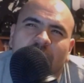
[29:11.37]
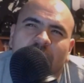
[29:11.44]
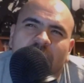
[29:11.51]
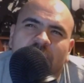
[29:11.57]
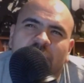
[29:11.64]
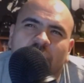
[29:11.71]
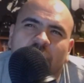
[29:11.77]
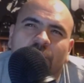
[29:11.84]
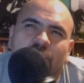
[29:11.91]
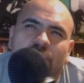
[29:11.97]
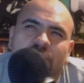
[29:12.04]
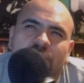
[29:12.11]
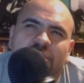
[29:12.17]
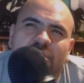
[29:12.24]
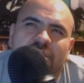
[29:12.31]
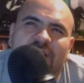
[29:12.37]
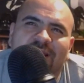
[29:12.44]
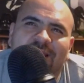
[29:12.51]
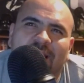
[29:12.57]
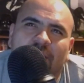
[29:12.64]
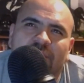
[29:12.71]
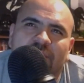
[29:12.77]
because Jericho's just on
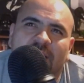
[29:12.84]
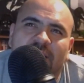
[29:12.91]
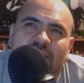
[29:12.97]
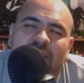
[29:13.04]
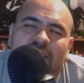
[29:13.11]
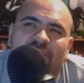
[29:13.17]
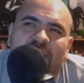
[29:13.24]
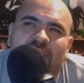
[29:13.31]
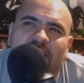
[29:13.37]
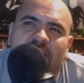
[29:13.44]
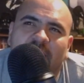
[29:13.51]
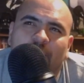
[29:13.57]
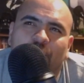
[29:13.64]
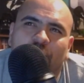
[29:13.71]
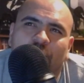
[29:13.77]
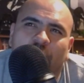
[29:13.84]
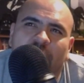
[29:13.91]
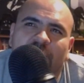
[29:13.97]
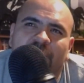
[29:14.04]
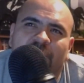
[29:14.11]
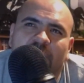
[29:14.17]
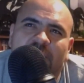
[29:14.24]
the outside. He's not even on the apron
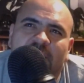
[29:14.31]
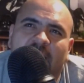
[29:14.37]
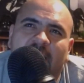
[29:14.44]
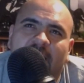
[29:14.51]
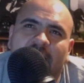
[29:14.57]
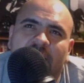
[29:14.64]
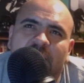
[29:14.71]
waiting for the tag.